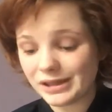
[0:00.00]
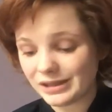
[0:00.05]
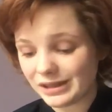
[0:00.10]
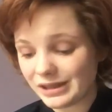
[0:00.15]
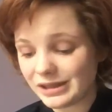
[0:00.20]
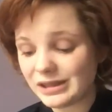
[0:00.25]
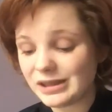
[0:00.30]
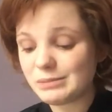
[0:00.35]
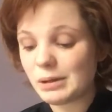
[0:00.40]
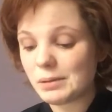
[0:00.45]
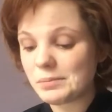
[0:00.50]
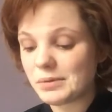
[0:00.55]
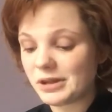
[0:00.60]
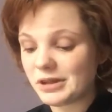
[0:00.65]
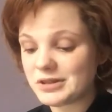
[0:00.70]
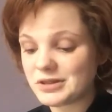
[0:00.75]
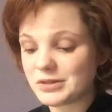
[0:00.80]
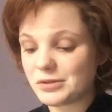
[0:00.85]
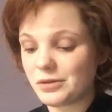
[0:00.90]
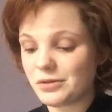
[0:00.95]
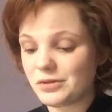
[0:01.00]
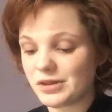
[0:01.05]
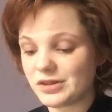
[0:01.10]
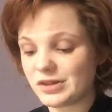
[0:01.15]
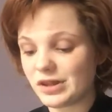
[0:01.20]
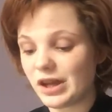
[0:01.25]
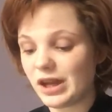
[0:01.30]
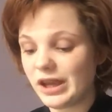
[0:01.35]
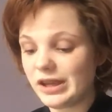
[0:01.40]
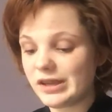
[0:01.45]
Luckily, my parents caught the
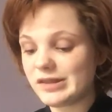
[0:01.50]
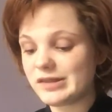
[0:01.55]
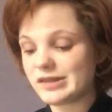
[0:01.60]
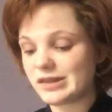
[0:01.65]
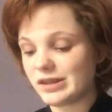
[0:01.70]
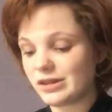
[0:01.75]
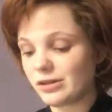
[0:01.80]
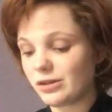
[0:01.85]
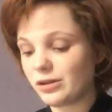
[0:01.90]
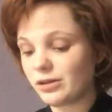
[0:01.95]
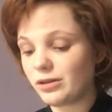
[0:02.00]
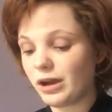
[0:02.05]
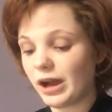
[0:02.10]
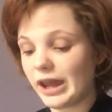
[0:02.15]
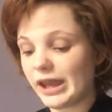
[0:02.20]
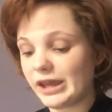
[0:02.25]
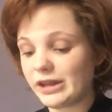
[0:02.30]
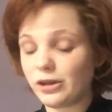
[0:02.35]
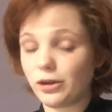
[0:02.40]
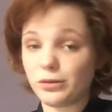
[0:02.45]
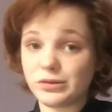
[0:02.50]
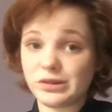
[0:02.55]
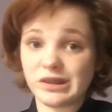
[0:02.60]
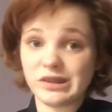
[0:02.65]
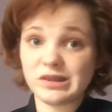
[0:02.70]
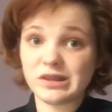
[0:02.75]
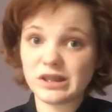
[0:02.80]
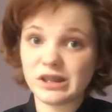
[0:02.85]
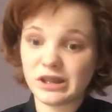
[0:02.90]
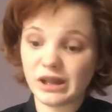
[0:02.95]
signs. You know, I had
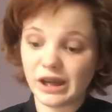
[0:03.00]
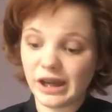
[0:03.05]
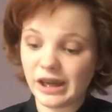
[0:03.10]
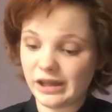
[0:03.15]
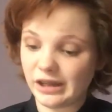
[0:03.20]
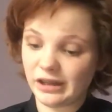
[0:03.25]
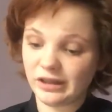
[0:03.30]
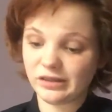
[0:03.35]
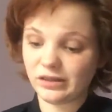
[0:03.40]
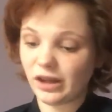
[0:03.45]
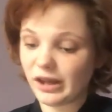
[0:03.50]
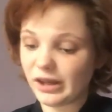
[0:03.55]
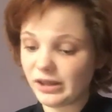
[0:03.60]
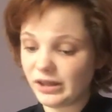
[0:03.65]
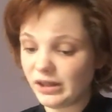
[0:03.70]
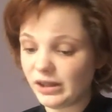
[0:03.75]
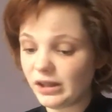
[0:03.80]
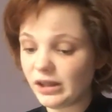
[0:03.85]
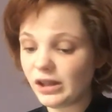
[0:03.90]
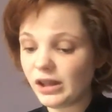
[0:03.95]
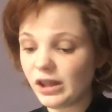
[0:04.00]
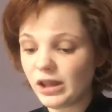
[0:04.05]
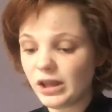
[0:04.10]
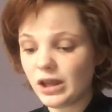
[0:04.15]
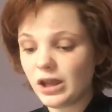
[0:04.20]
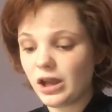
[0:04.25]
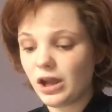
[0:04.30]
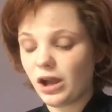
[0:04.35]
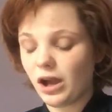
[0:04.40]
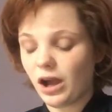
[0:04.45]
OCD, I had anxiety,
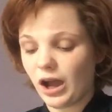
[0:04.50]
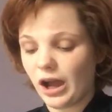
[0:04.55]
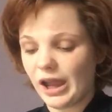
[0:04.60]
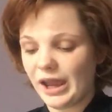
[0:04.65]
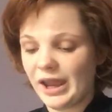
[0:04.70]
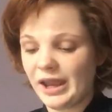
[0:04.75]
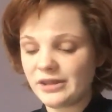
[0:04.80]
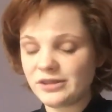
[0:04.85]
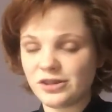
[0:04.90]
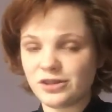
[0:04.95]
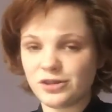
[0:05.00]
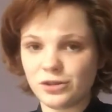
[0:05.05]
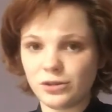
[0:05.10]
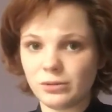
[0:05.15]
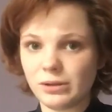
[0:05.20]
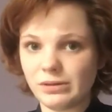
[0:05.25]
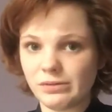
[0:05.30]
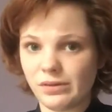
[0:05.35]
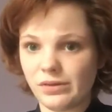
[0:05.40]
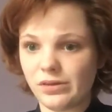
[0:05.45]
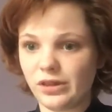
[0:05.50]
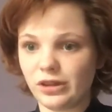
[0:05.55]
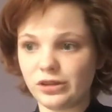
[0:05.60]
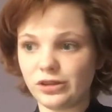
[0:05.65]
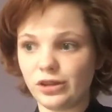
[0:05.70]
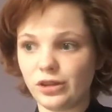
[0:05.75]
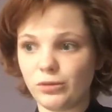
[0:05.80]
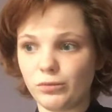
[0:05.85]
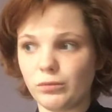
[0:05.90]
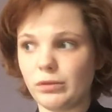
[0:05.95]
I had to do everything
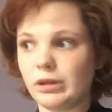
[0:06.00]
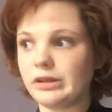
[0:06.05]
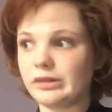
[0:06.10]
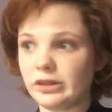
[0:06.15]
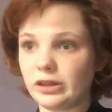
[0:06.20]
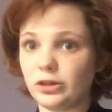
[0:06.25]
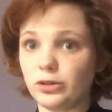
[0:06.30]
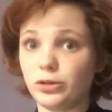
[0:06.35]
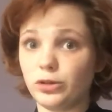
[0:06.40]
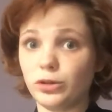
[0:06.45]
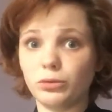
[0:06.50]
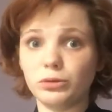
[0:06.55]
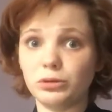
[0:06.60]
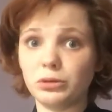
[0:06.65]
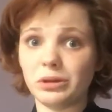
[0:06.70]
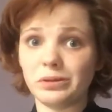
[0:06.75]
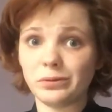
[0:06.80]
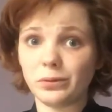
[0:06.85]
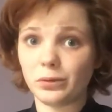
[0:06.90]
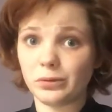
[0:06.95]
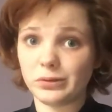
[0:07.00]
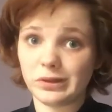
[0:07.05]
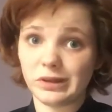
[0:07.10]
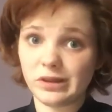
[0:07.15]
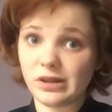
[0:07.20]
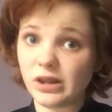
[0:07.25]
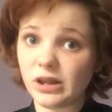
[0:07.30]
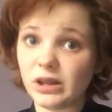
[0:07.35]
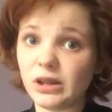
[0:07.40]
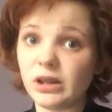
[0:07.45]
certain ways like you do when you have
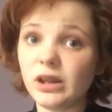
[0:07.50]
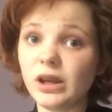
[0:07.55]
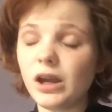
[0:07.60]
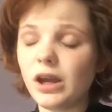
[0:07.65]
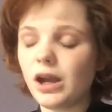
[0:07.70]
OCD.